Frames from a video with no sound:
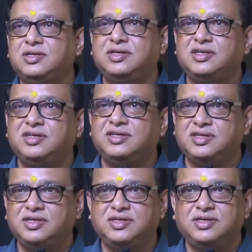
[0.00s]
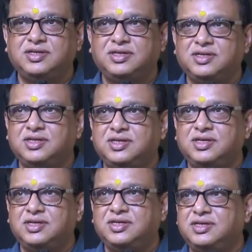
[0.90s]

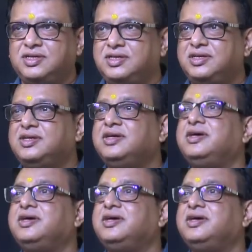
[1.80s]
No one is speaking in this clip.